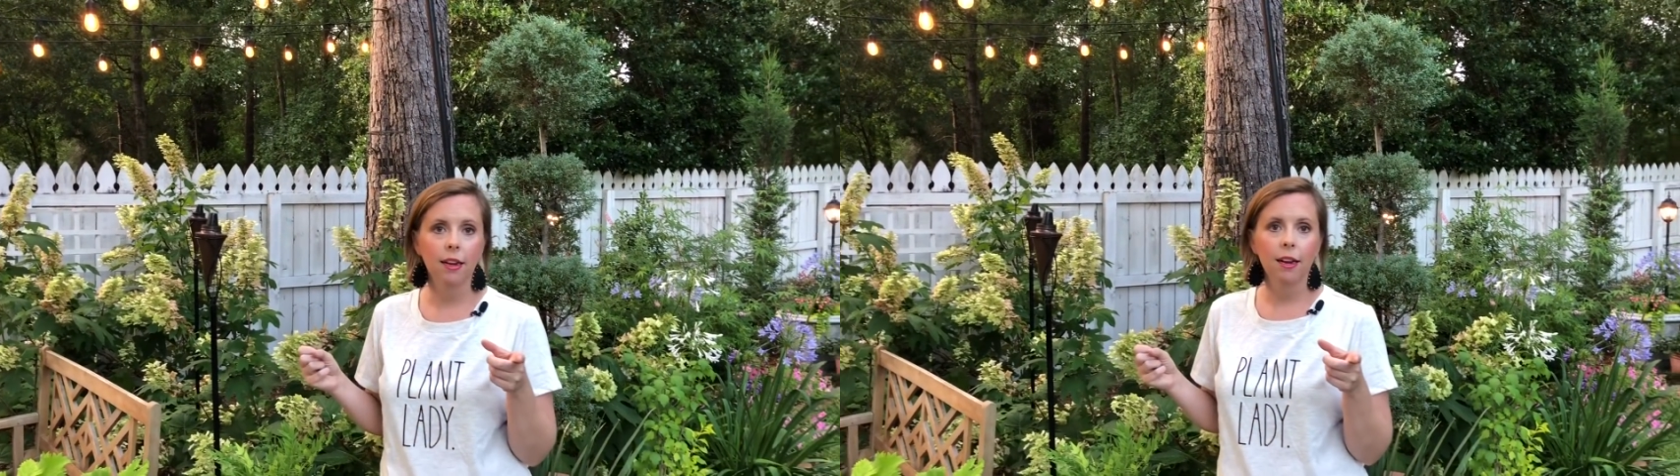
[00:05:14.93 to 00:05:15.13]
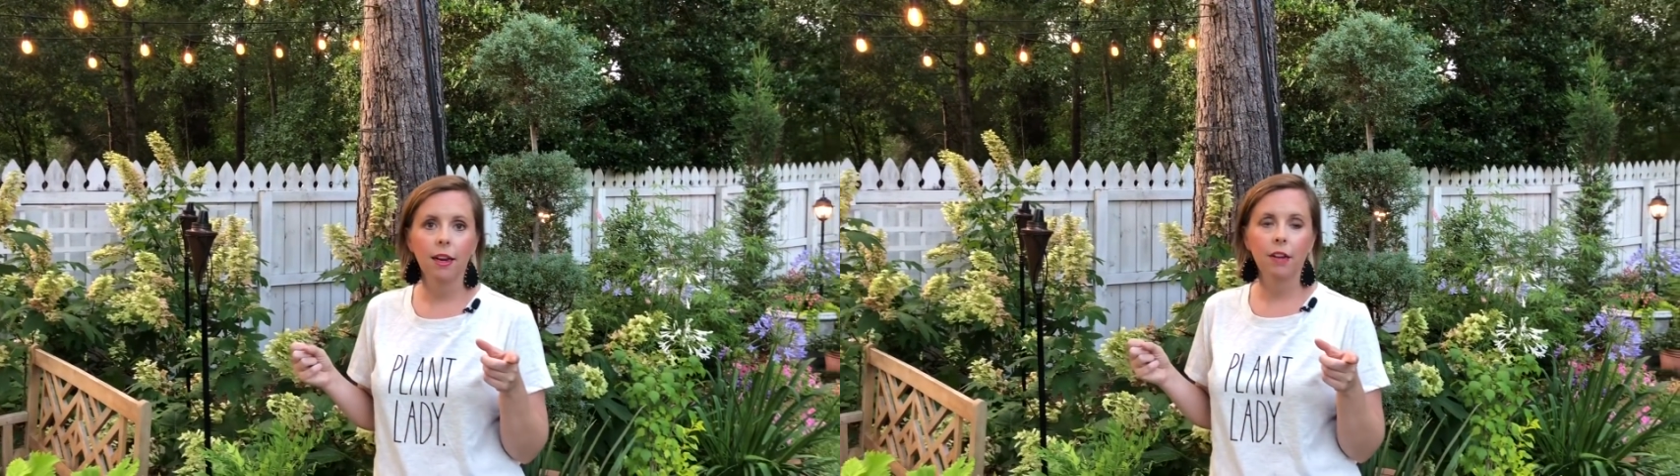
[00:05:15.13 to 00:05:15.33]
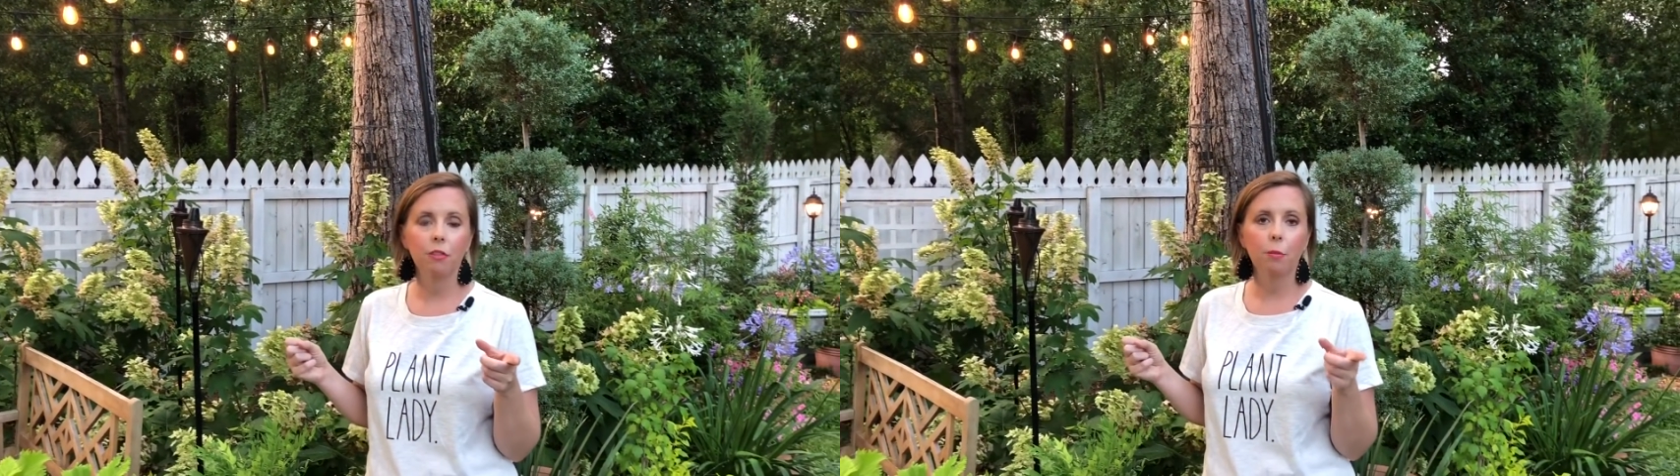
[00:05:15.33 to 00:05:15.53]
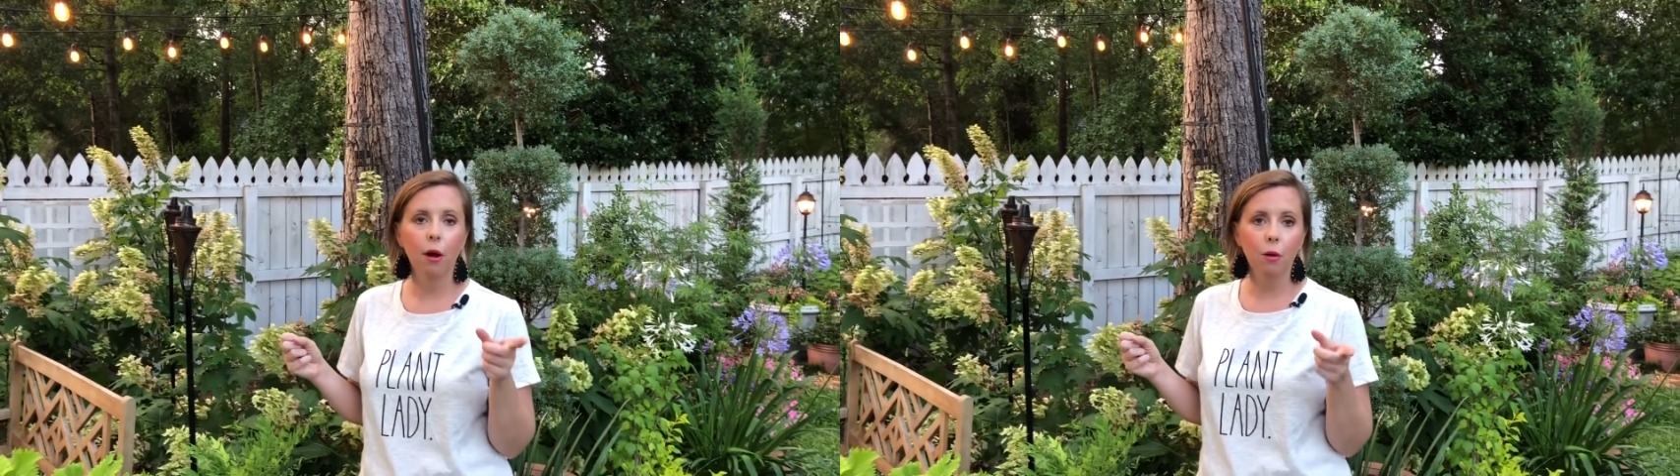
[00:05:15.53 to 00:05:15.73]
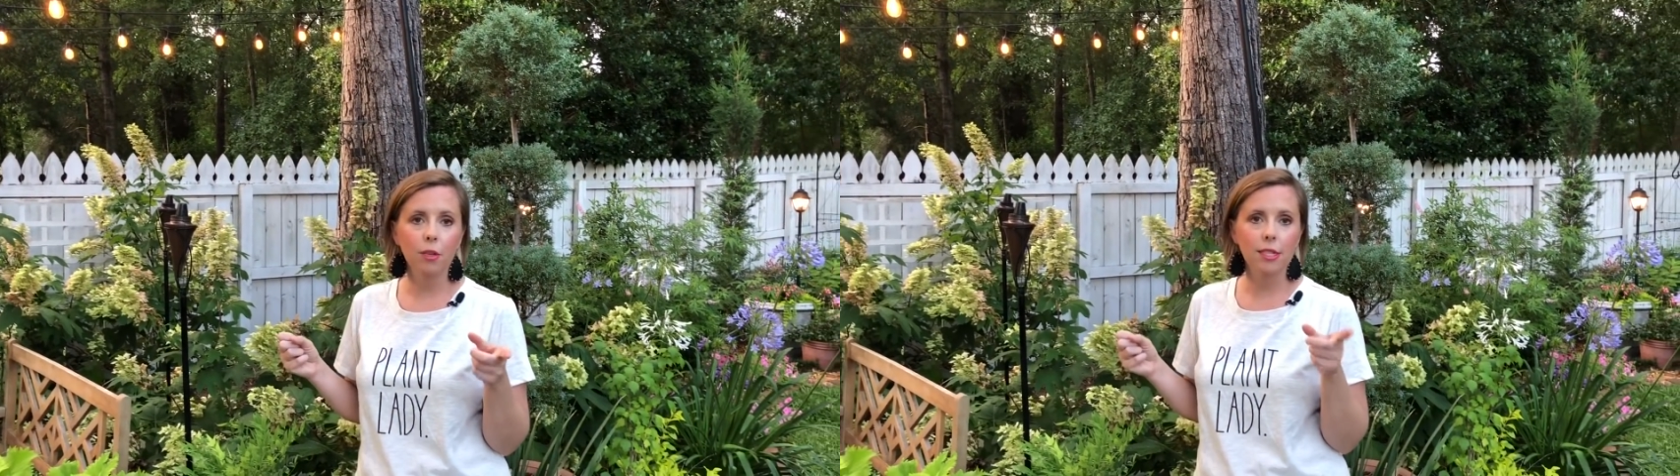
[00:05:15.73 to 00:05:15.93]
if the
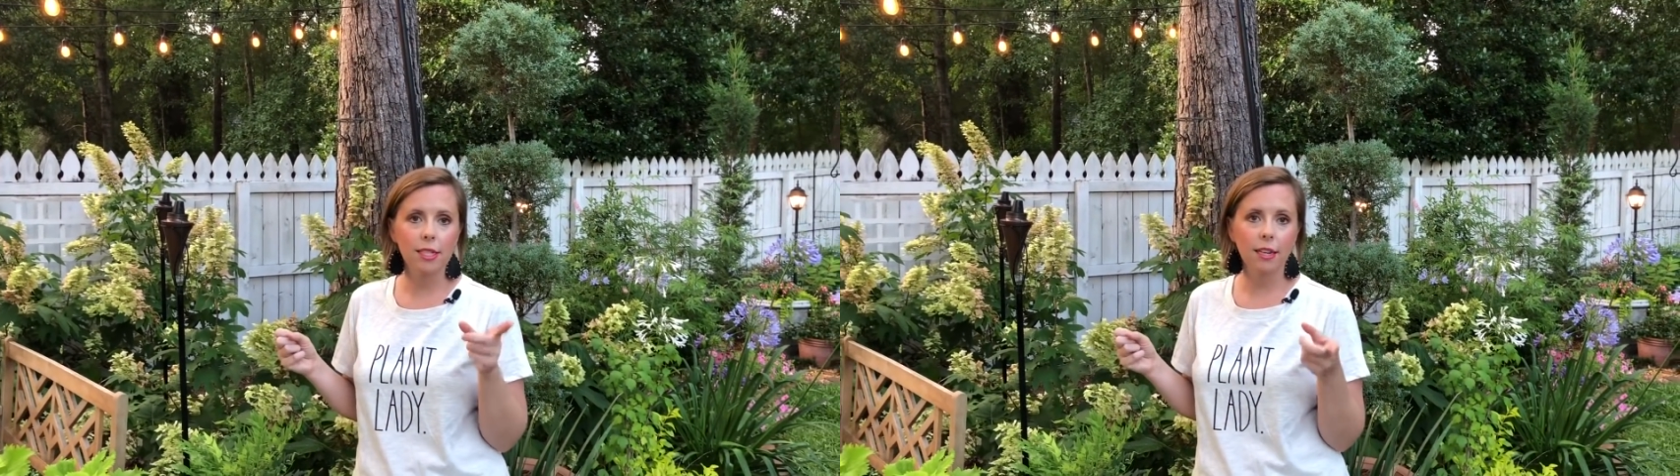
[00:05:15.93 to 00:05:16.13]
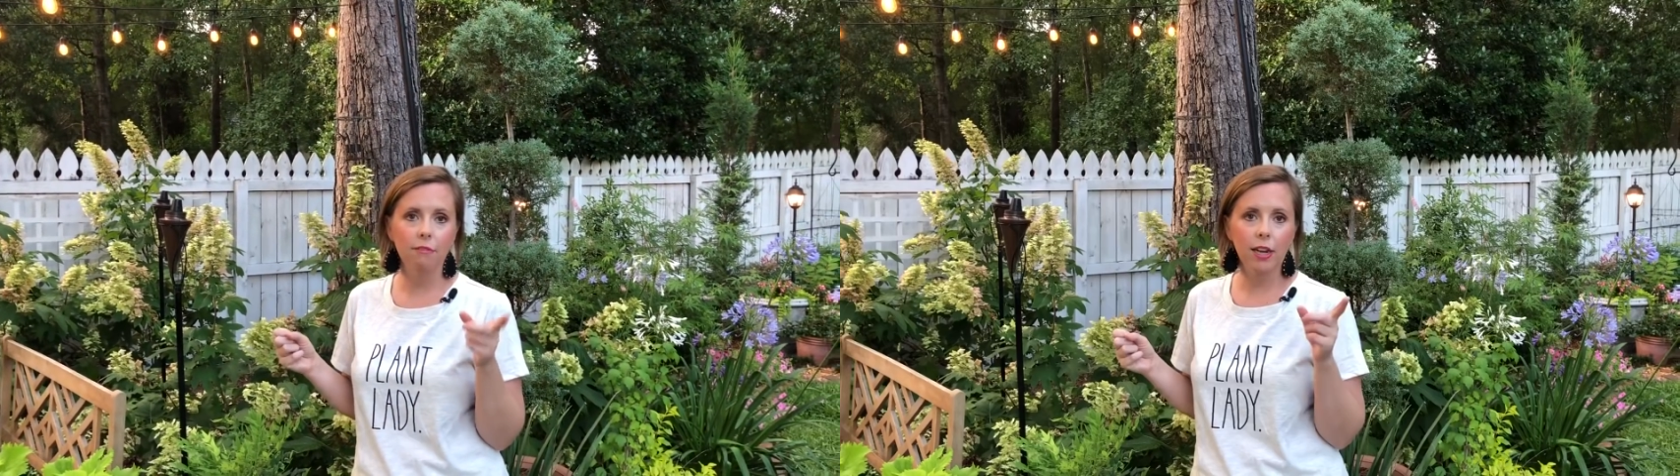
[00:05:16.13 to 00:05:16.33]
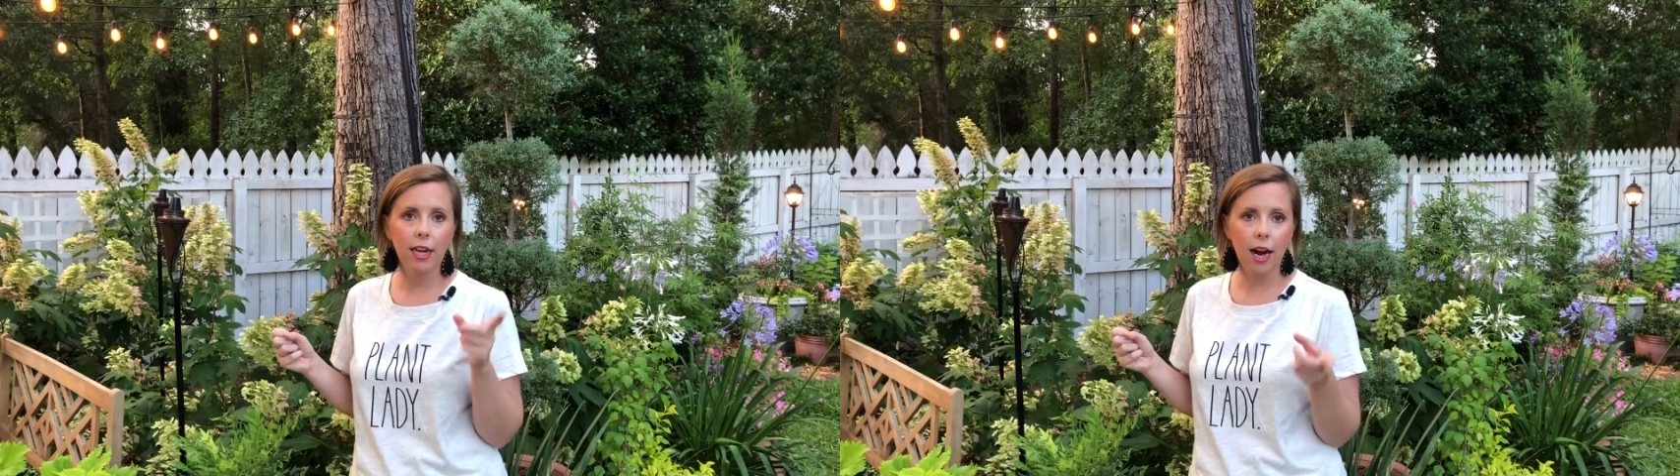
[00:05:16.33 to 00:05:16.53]
pole is 10 feet